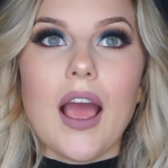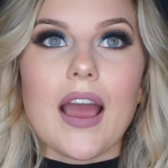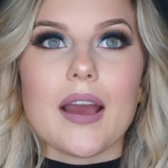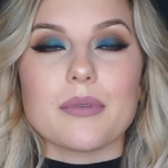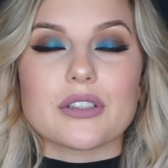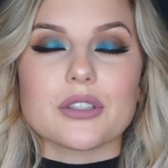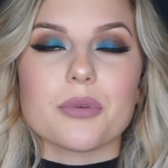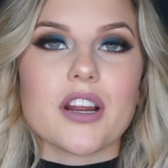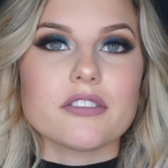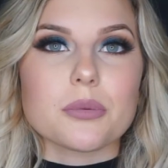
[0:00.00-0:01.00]
They're super
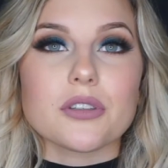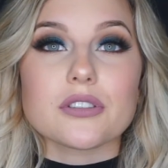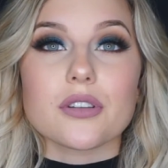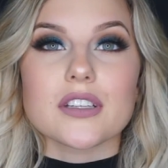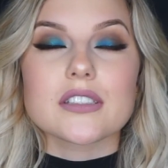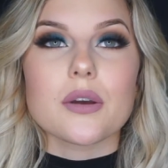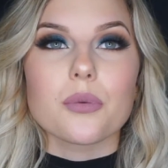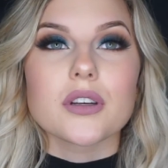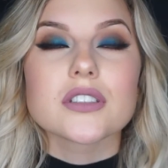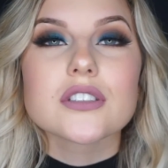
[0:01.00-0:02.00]
comfortable, so this
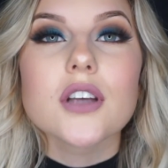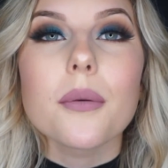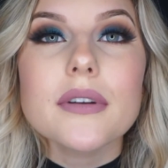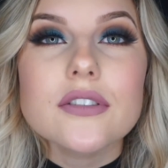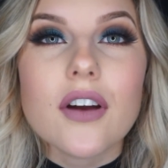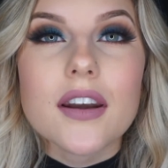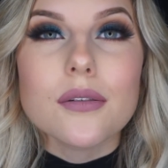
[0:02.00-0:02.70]
was so much fun.